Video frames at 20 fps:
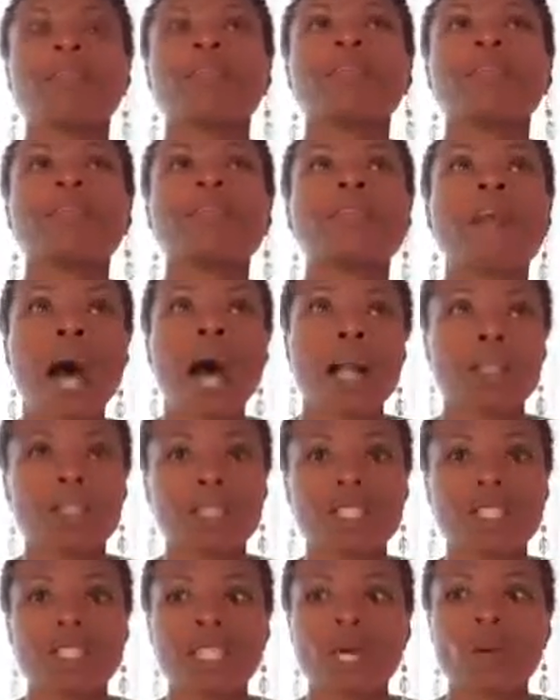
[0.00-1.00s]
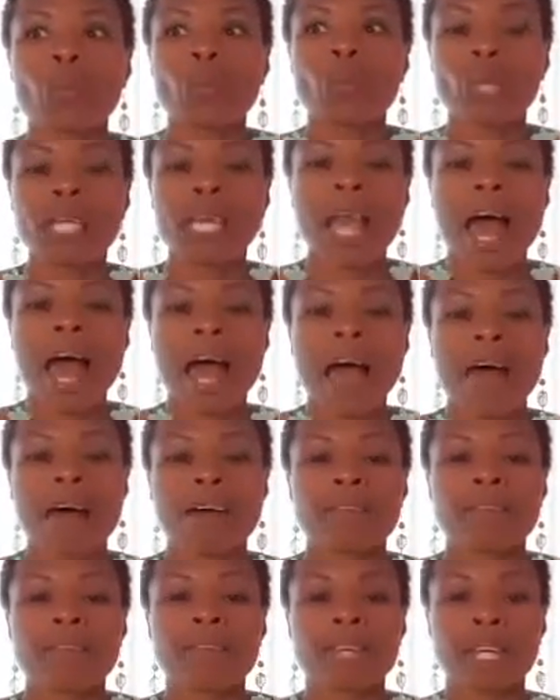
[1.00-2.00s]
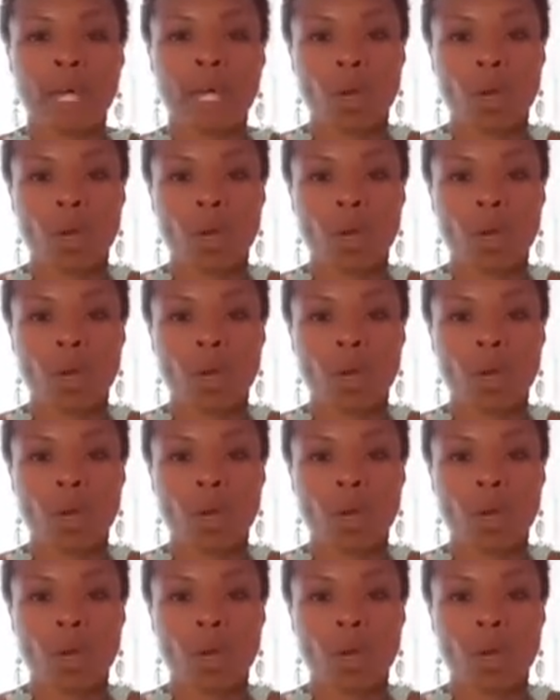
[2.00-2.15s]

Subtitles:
the knowledge that we have,